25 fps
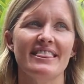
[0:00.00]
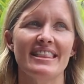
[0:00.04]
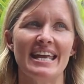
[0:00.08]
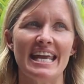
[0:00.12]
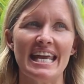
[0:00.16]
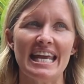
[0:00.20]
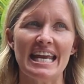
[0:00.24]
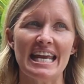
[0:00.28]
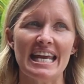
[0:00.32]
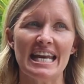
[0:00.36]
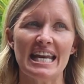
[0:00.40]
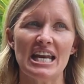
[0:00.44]

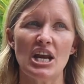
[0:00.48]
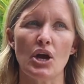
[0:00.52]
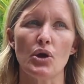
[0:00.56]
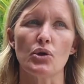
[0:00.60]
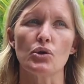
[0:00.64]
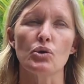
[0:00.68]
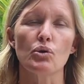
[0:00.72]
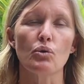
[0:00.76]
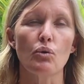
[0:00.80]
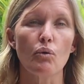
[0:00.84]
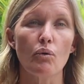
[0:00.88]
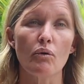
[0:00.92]
then
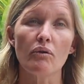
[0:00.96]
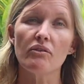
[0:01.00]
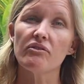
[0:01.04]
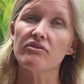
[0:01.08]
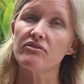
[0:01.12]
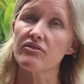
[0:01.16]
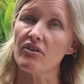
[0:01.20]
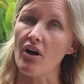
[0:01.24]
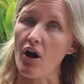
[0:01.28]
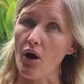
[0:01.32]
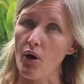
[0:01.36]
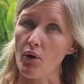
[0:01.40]
your
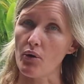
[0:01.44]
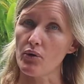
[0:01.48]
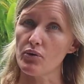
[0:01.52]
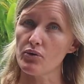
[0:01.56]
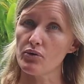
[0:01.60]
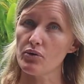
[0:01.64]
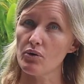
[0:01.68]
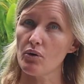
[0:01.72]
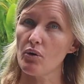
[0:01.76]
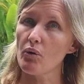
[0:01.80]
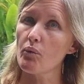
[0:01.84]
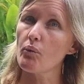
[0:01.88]

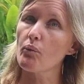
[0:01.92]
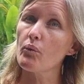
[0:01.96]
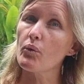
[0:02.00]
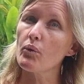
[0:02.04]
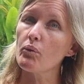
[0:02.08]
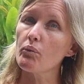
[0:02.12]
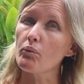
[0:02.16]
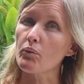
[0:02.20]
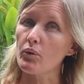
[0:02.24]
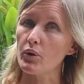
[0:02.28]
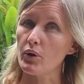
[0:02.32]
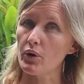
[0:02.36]
phone
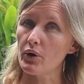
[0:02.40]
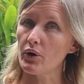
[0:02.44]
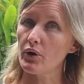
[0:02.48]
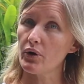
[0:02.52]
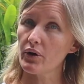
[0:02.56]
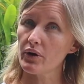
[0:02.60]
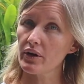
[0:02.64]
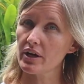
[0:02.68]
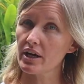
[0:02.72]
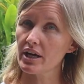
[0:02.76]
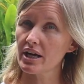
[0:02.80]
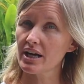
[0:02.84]
will
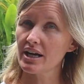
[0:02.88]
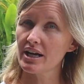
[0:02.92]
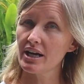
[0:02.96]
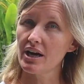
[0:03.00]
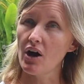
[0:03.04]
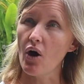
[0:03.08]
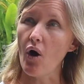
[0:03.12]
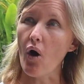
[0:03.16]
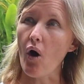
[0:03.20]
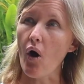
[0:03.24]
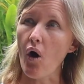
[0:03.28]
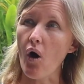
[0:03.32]
work
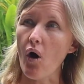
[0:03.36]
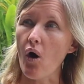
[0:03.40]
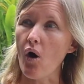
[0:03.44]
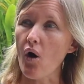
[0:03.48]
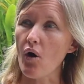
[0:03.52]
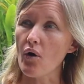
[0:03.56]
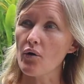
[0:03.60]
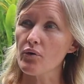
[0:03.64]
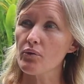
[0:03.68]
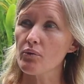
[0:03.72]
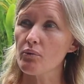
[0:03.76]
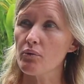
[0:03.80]

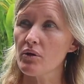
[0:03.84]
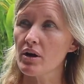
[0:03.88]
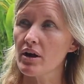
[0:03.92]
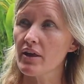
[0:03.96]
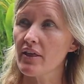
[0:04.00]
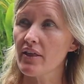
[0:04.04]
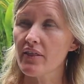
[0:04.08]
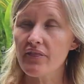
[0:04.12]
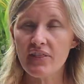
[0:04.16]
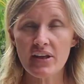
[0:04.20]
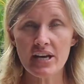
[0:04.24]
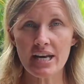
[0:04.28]
on
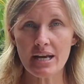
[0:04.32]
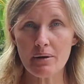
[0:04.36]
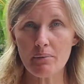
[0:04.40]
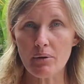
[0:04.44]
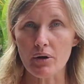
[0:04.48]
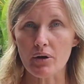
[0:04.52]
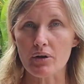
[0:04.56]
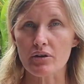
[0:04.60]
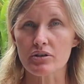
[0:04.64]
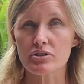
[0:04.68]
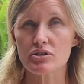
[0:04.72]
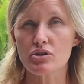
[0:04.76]
the
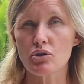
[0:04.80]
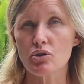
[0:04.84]
network.